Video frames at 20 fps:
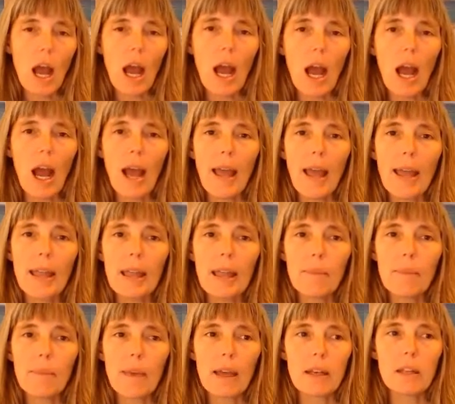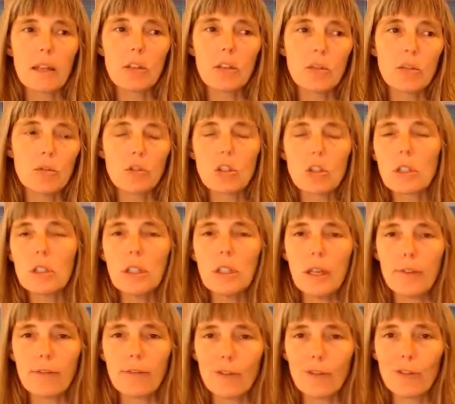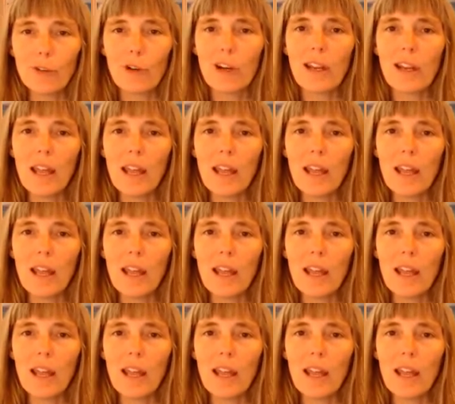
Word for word: I am at a huge cliff or an